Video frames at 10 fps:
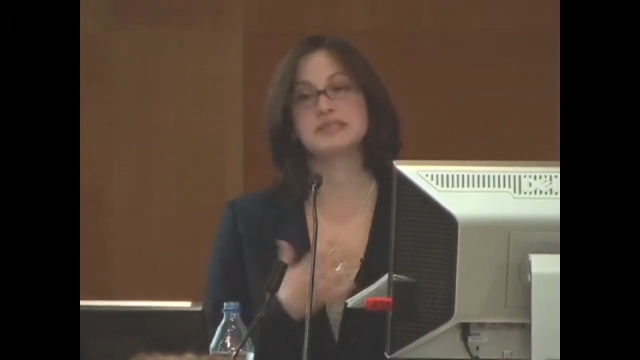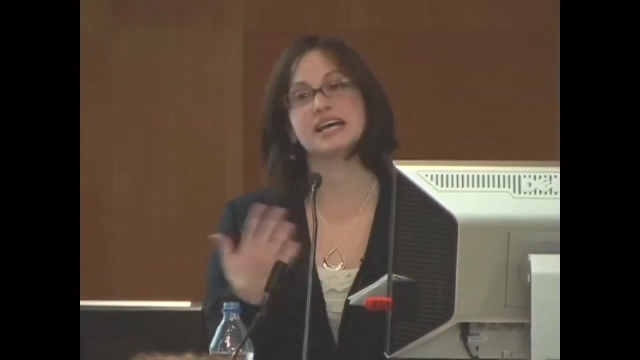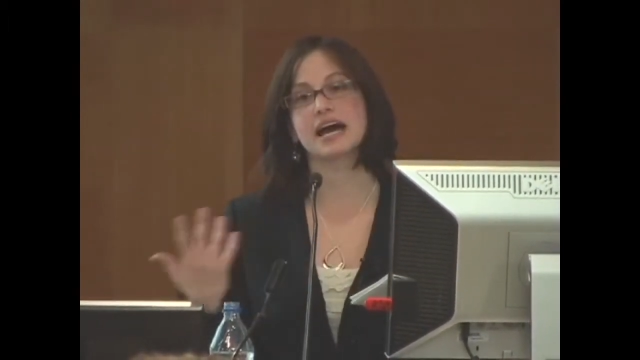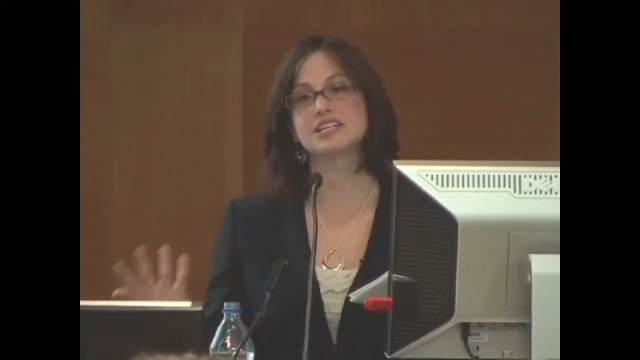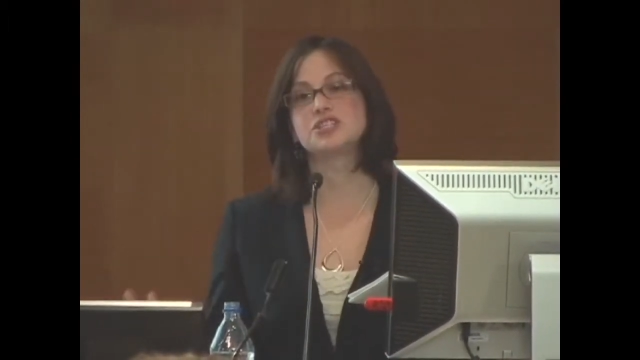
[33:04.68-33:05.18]
be
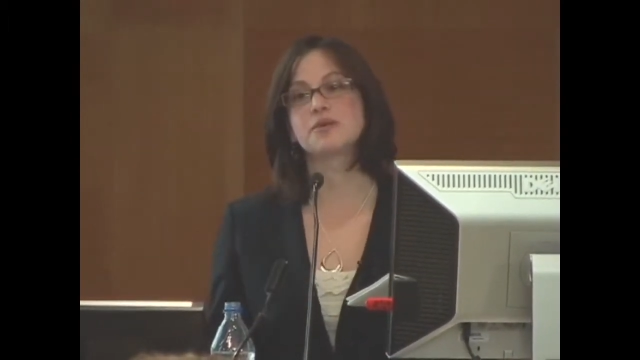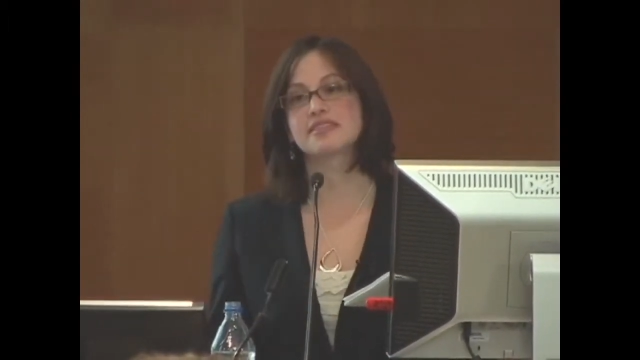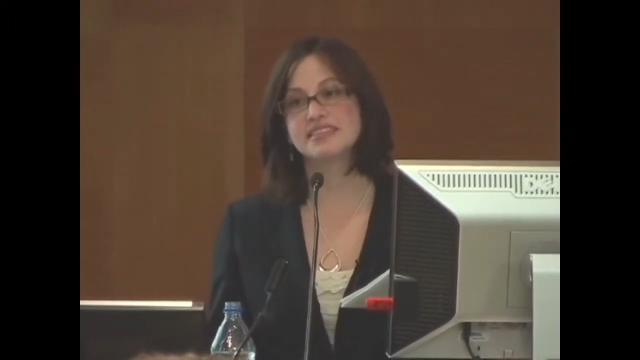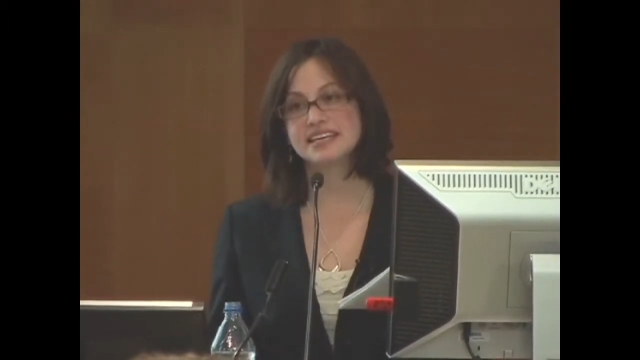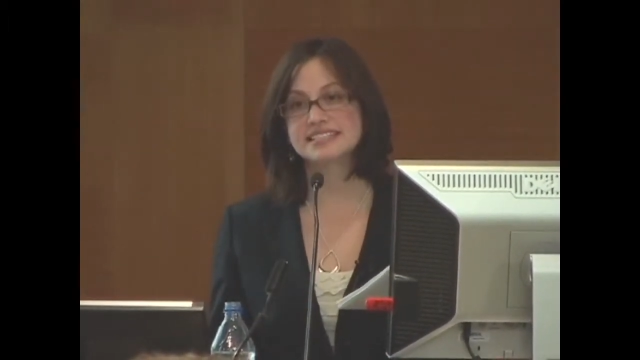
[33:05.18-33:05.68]
tied to
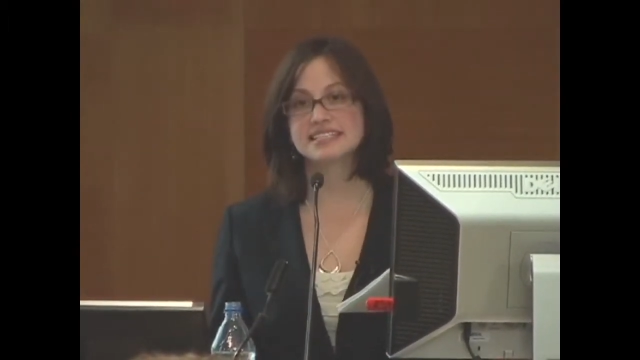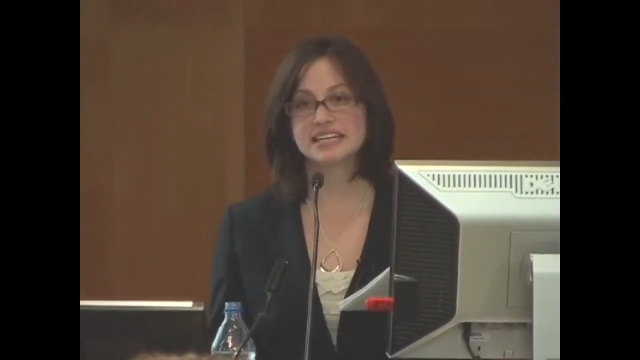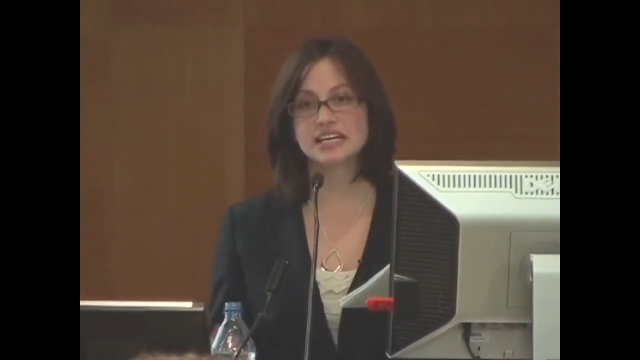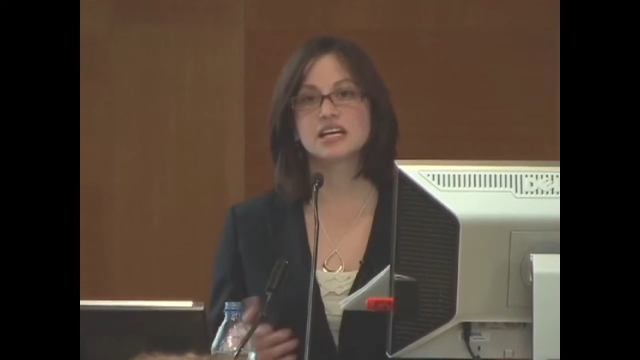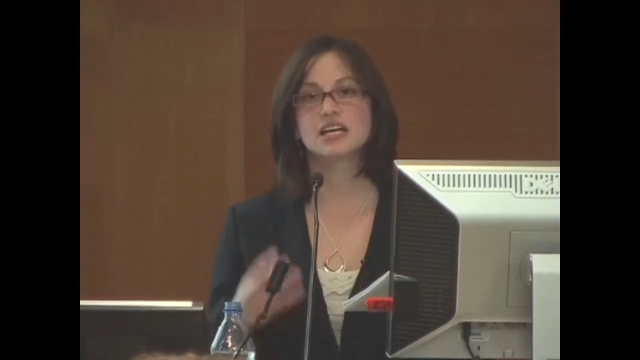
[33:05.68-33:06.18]

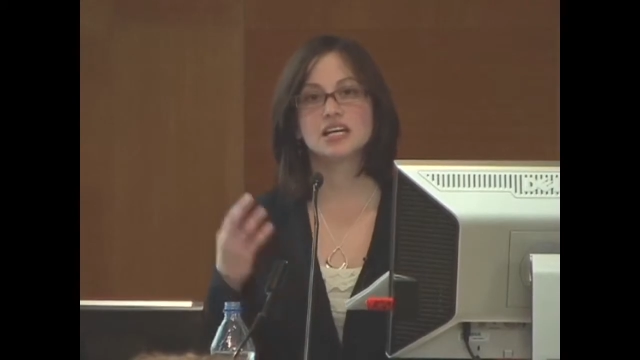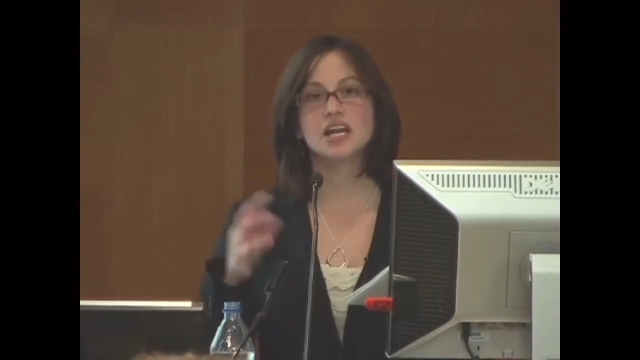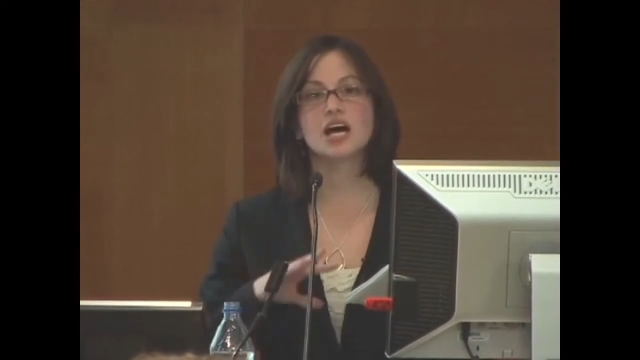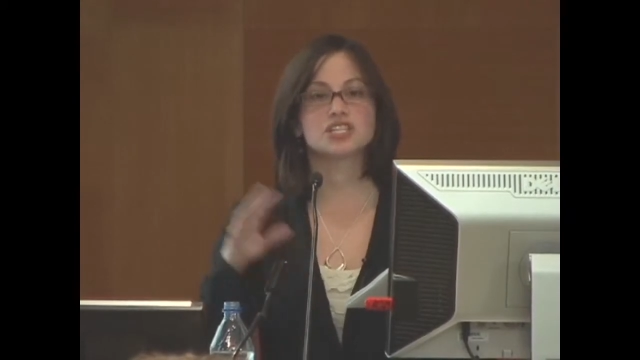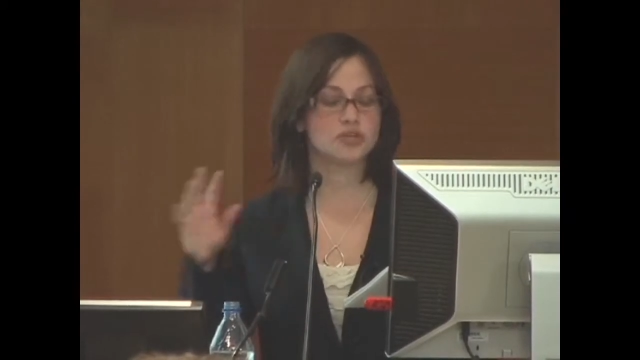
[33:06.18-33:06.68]
ethnicity,
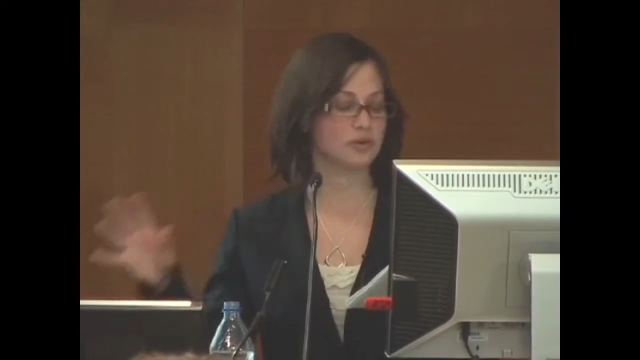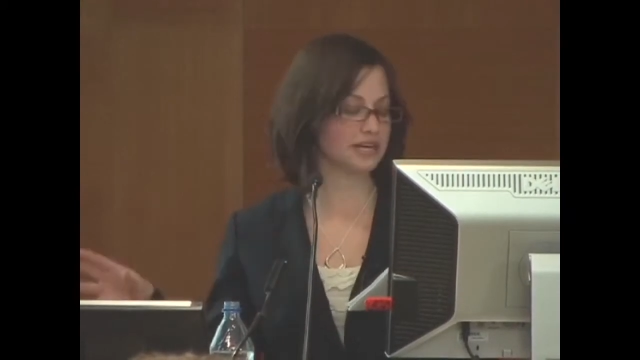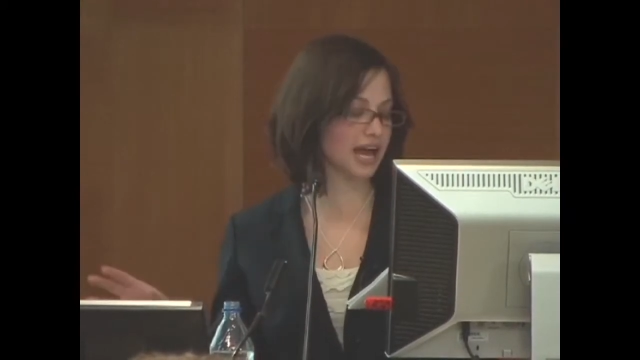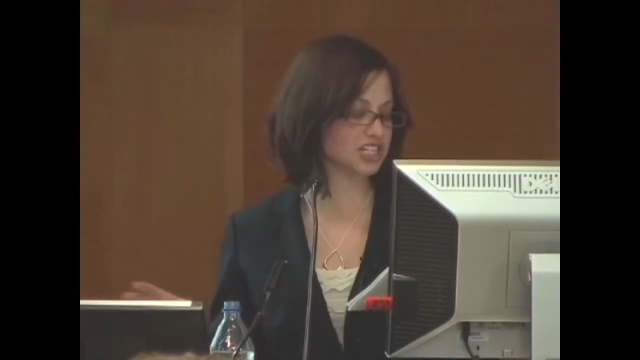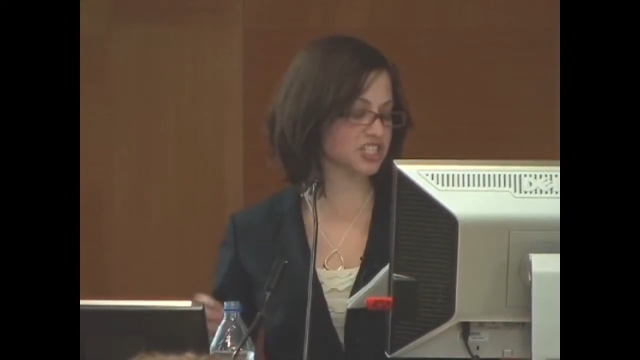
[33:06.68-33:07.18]
not to a
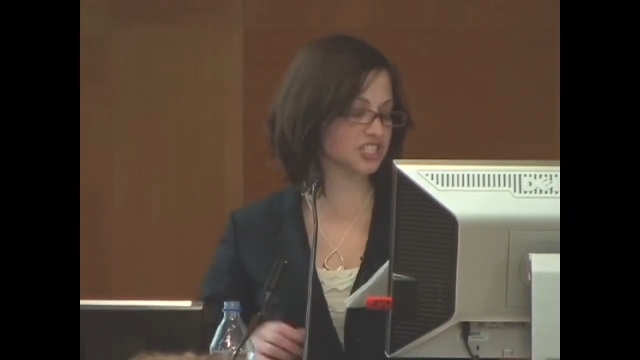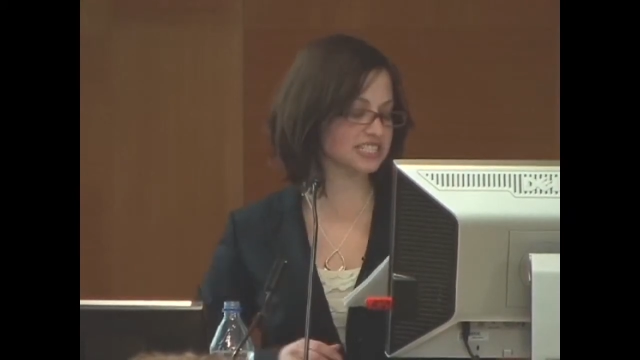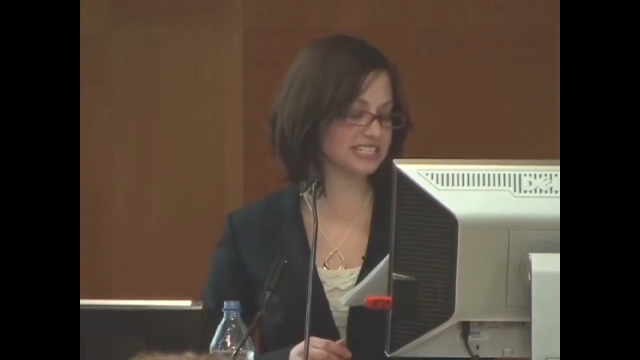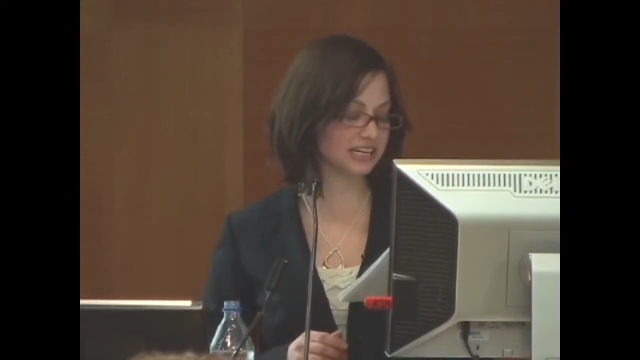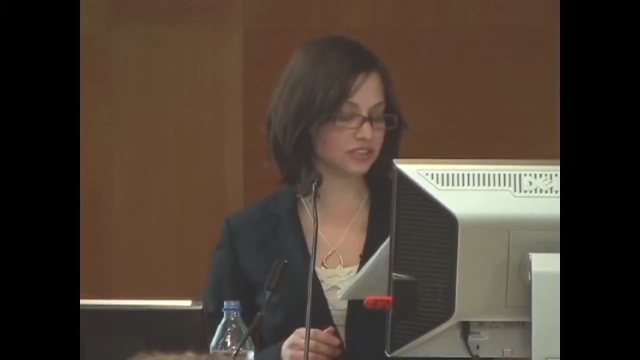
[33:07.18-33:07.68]
national
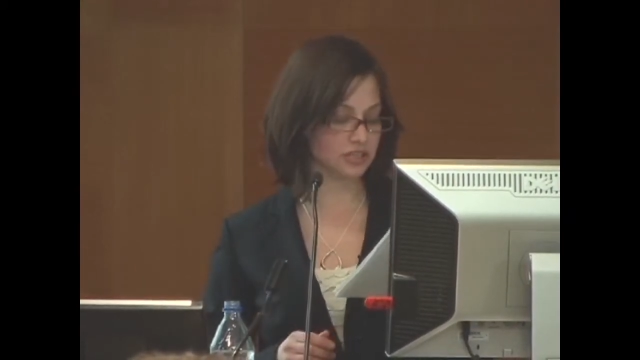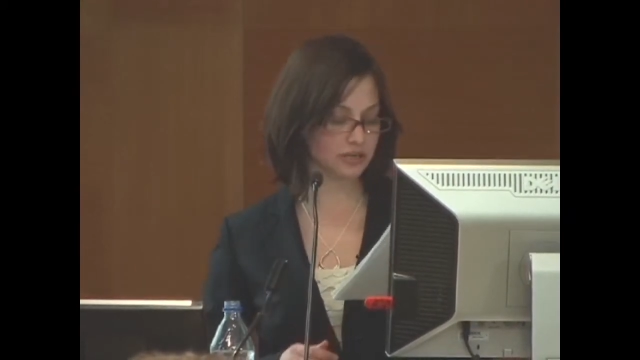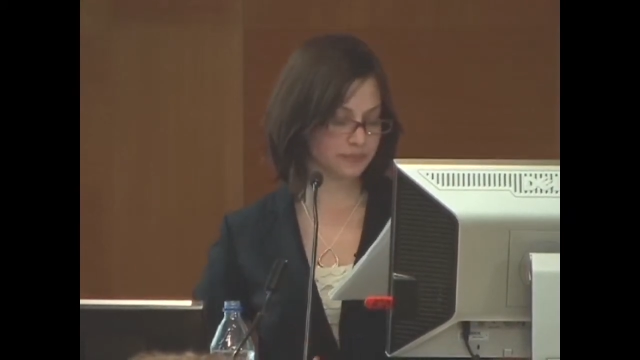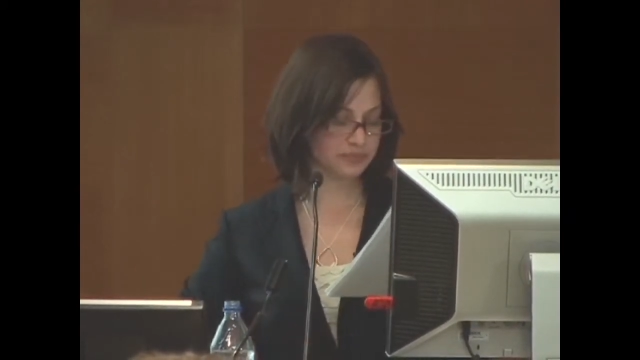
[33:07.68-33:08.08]
standard.